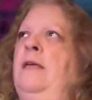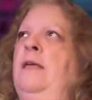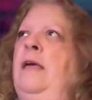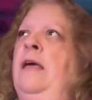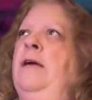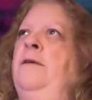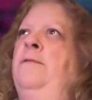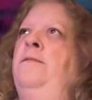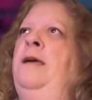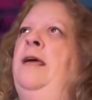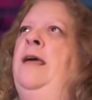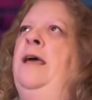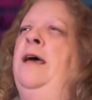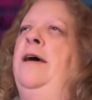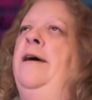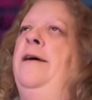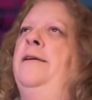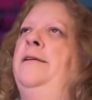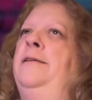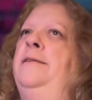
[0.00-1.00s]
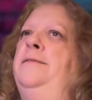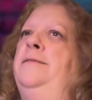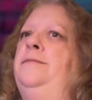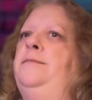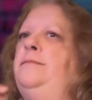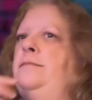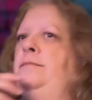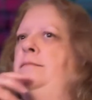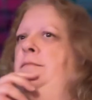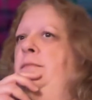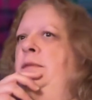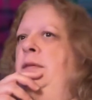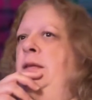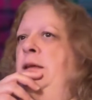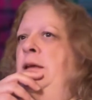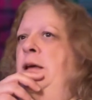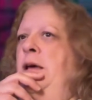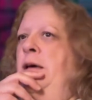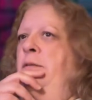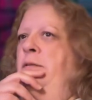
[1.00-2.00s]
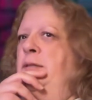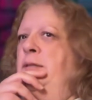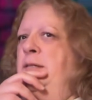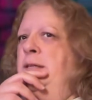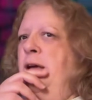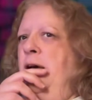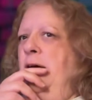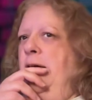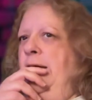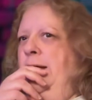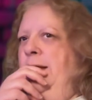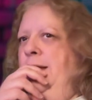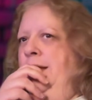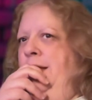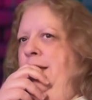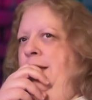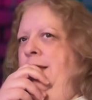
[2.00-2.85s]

And we had outside